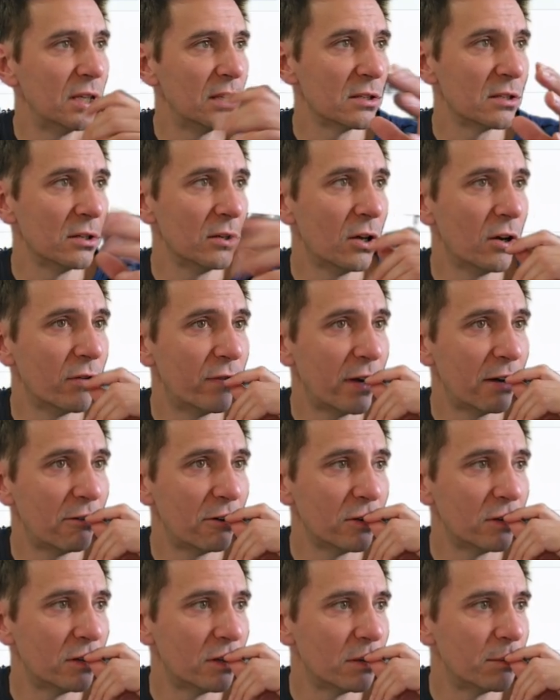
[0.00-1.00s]
There's a lot of very
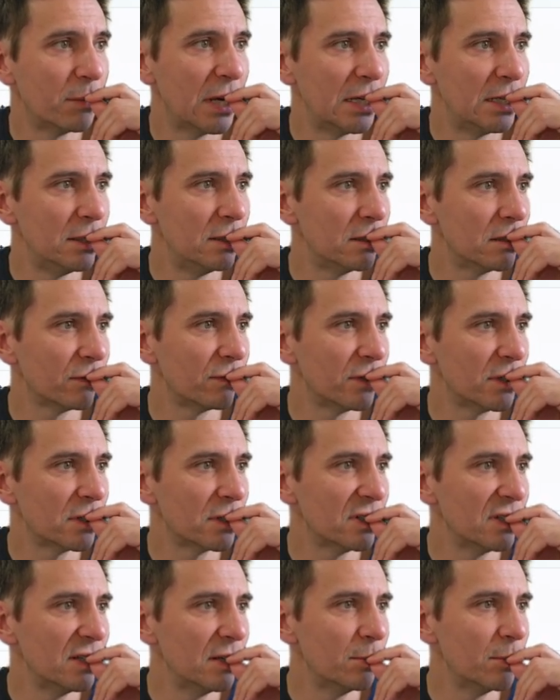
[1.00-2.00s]
good domains
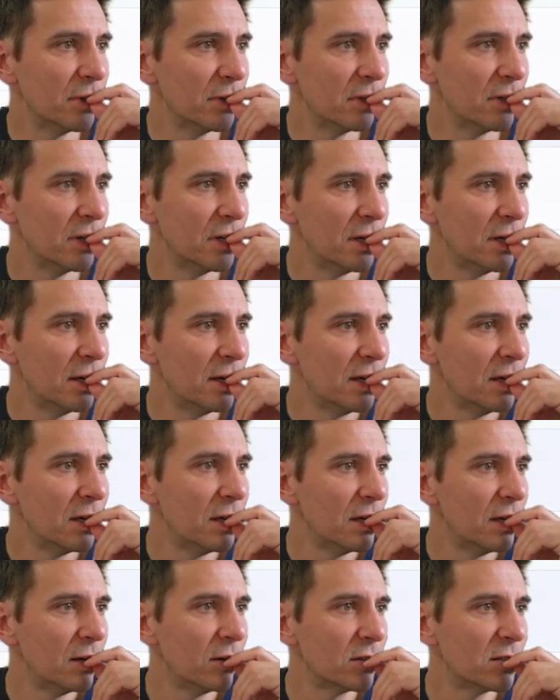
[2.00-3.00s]
obviously, but
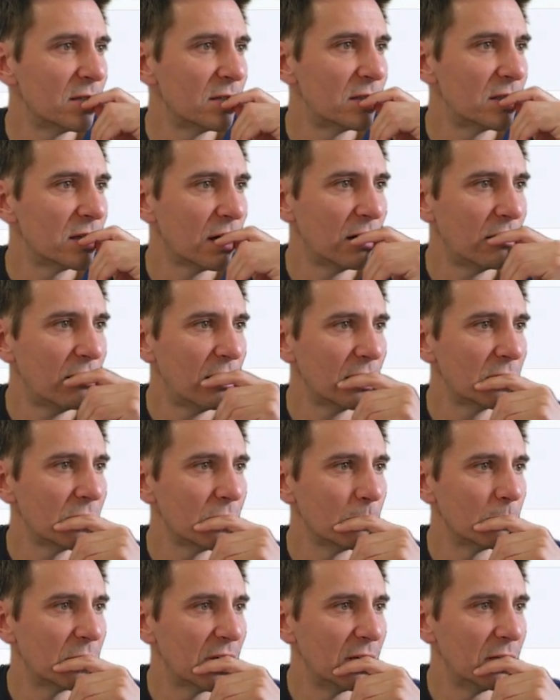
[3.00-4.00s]
it's this
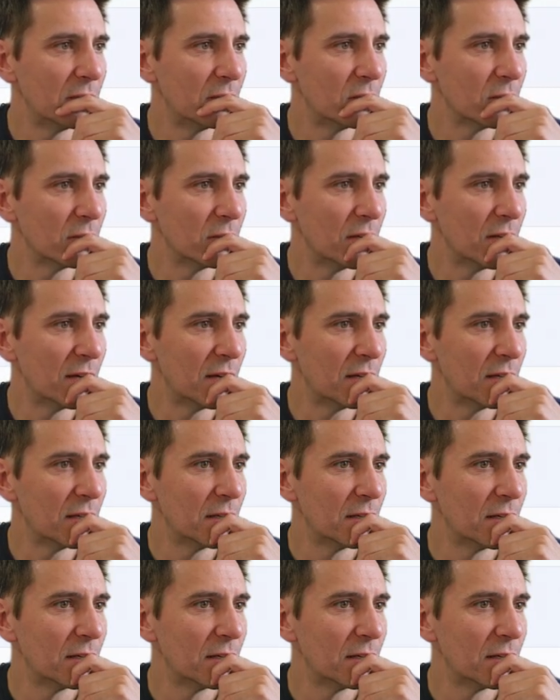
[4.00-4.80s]
directupdate.net.